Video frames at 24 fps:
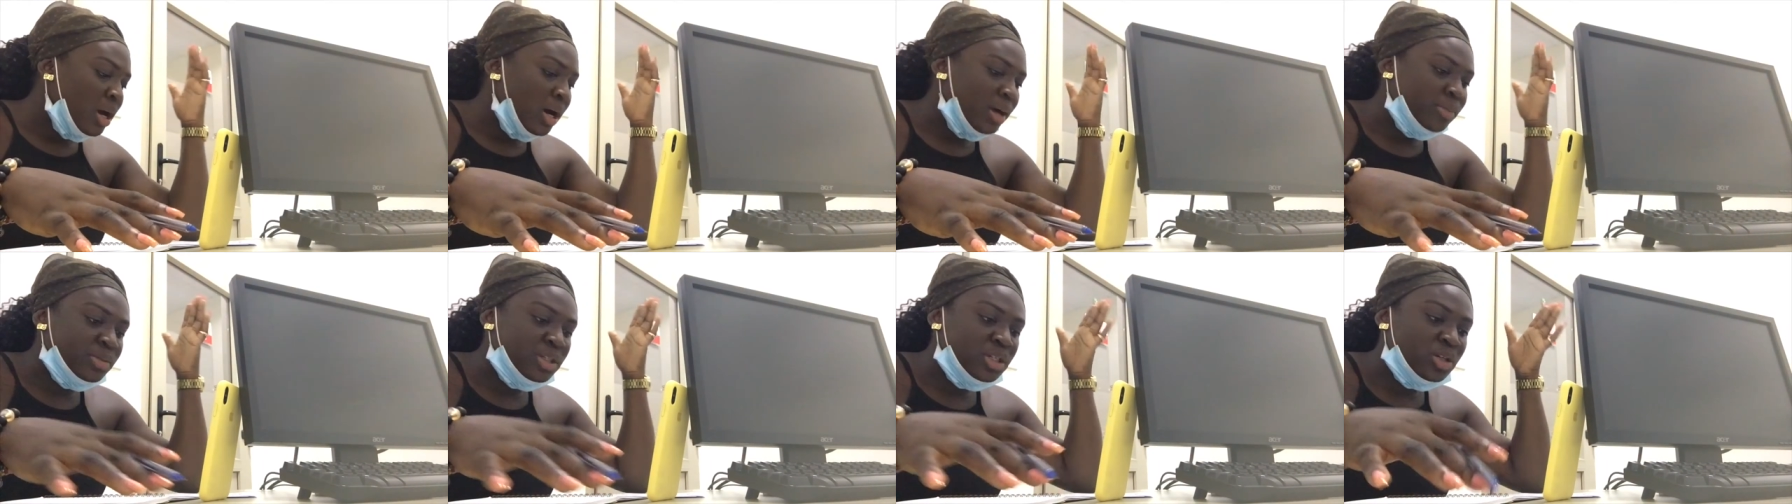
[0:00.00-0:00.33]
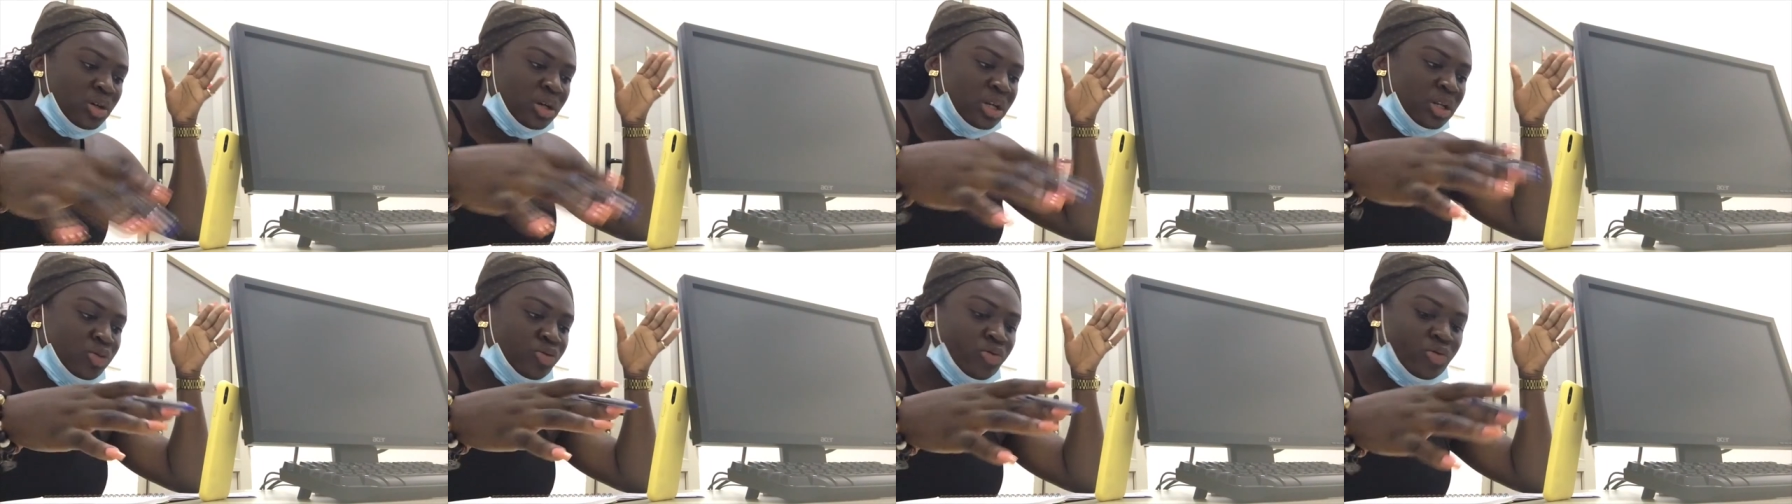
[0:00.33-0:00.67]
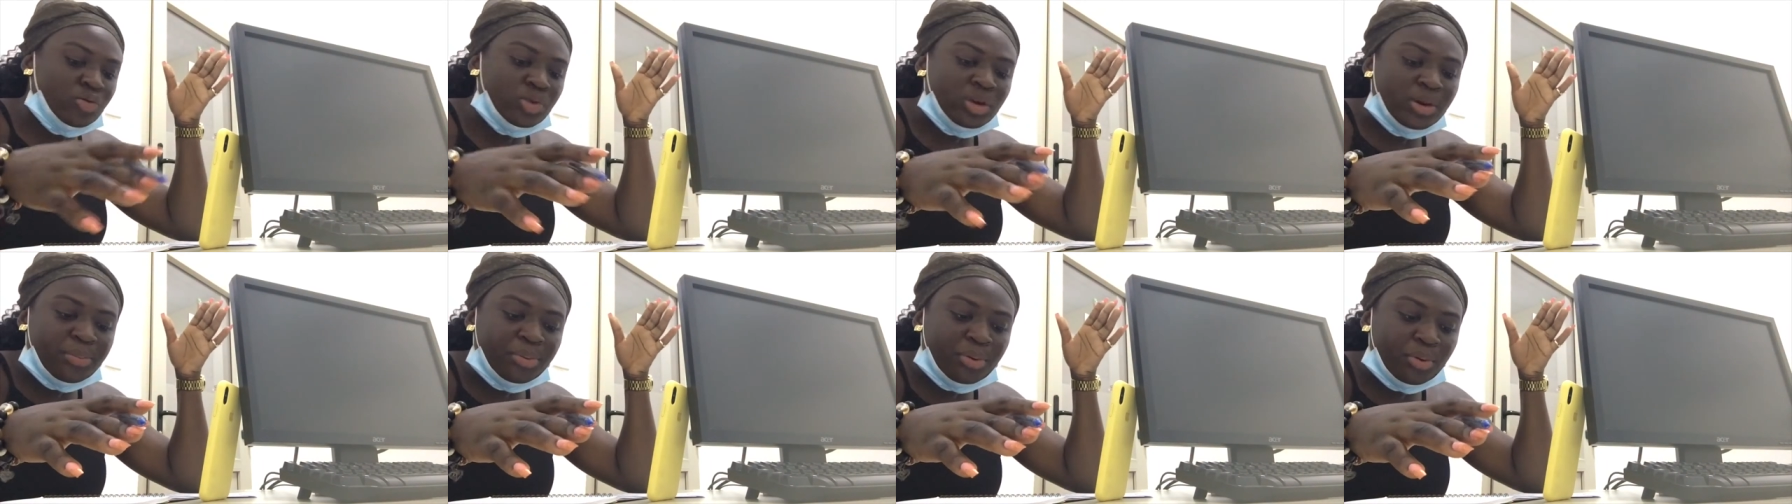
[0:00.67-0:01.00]
I'm just looking
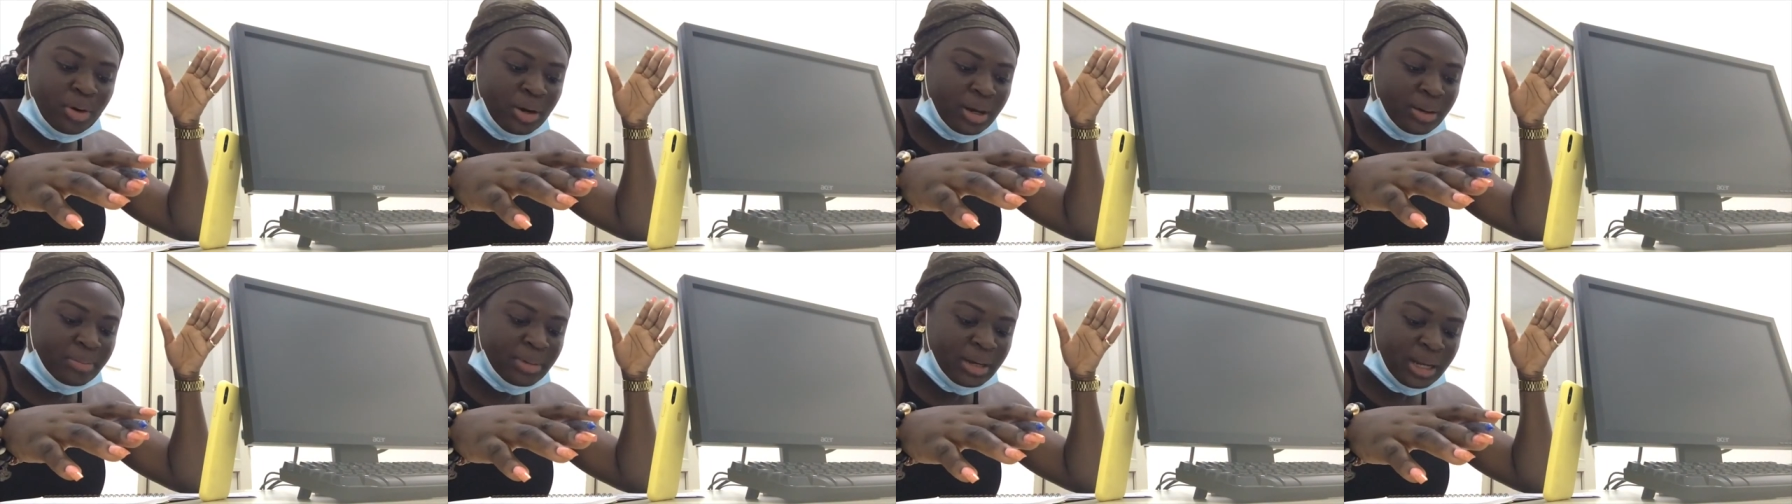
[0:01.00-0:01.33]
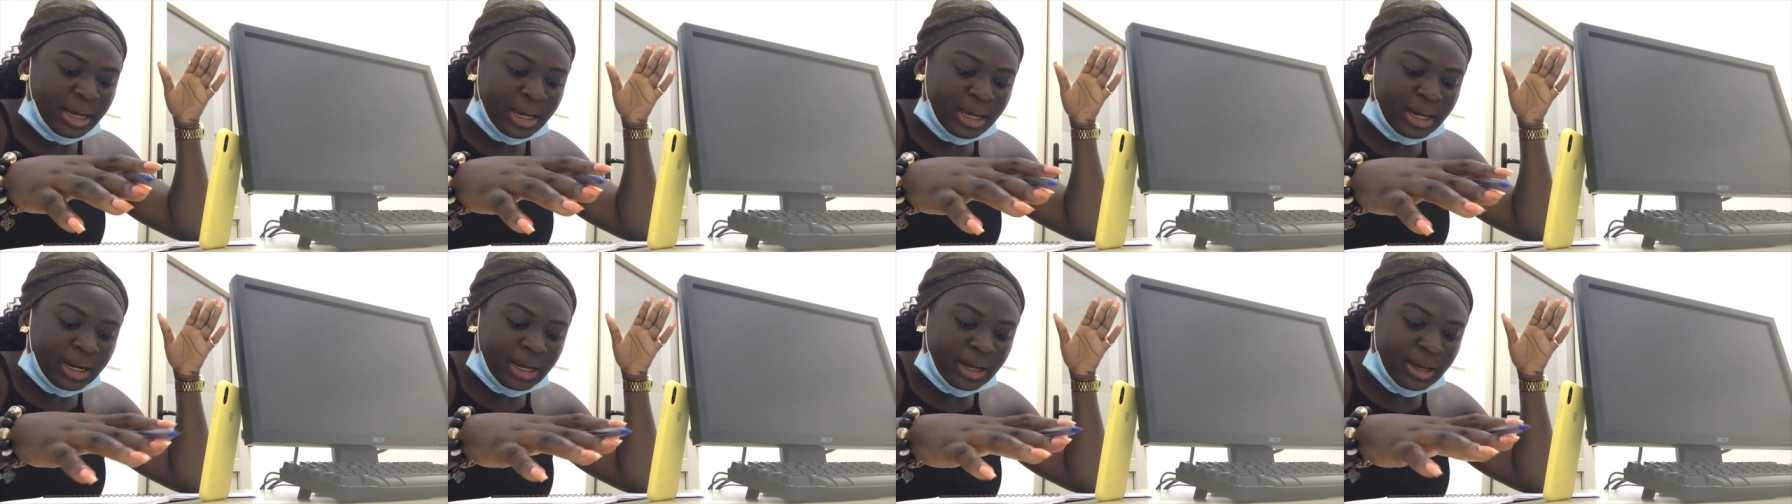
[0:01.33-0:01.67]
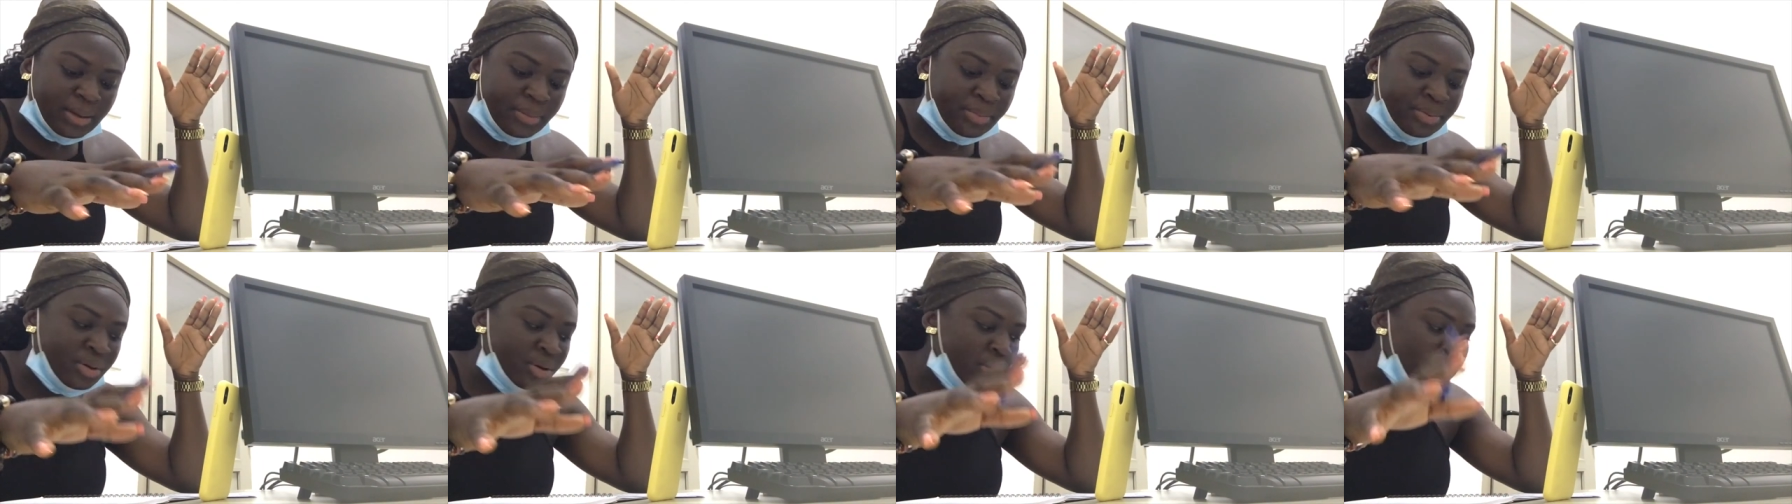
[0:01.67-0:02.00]
through the program
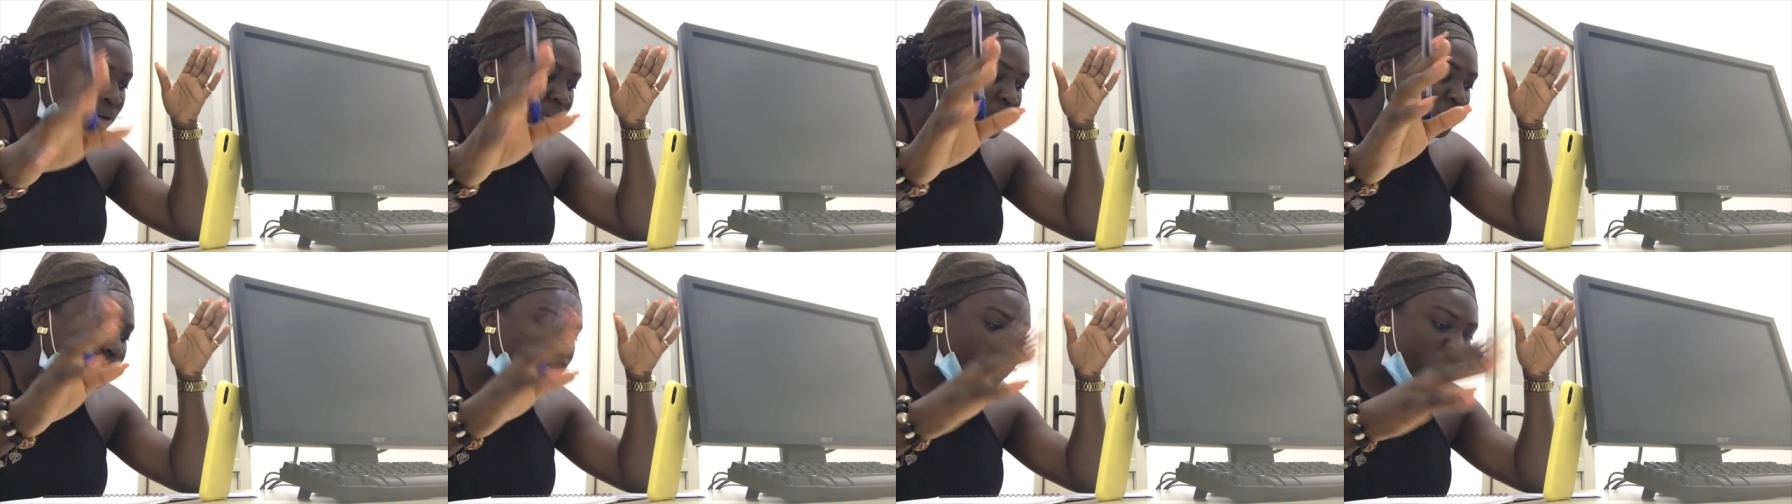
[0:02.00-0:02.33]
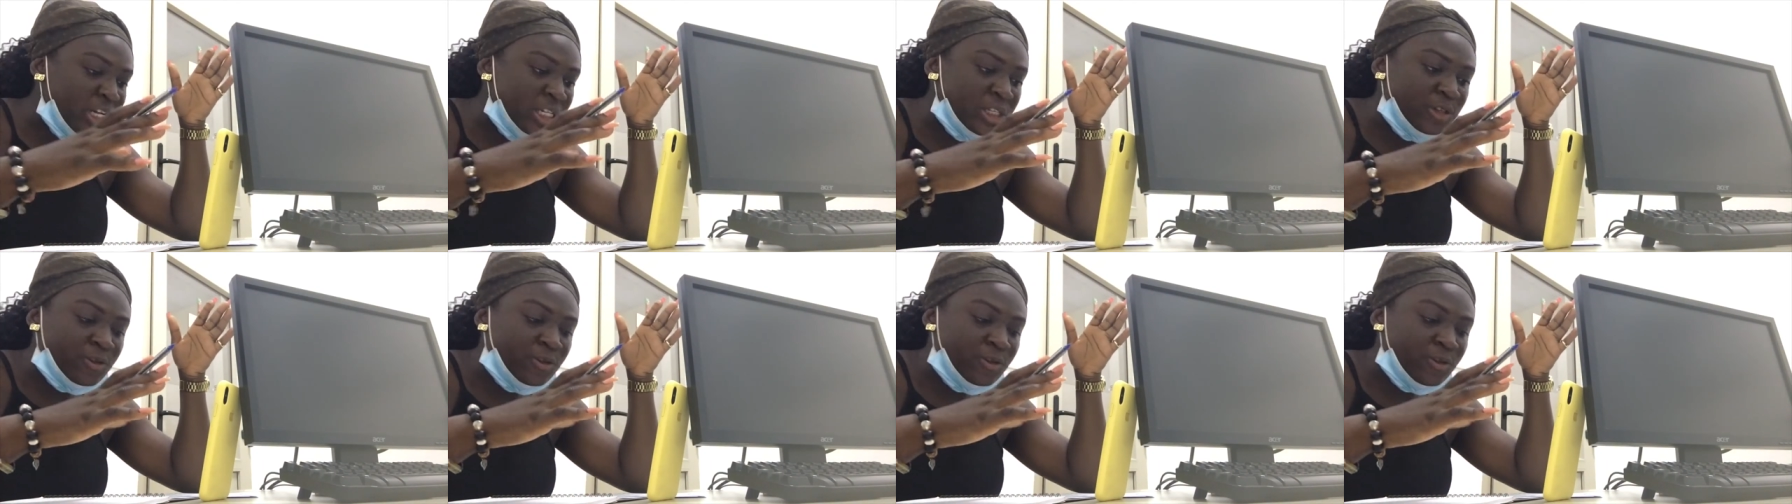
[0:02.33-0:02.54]
lineup, trying to